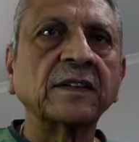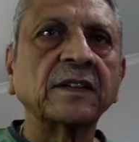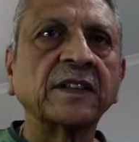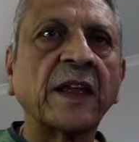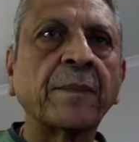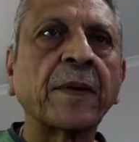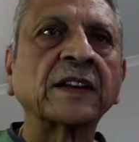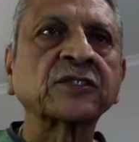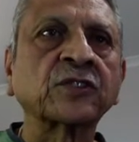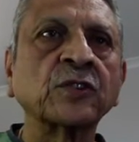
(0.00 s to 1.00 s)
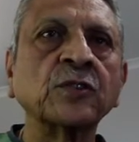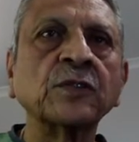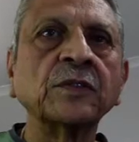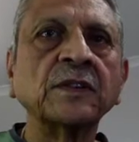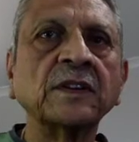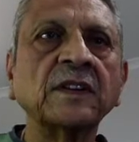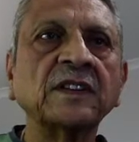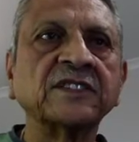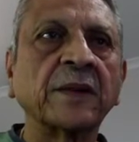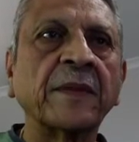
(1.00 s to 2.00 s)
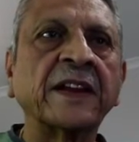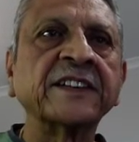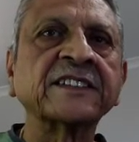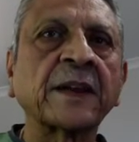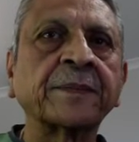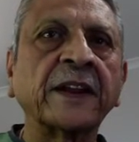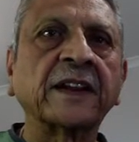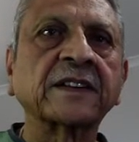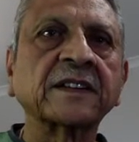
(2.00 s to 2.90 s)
they pass through some antiseptic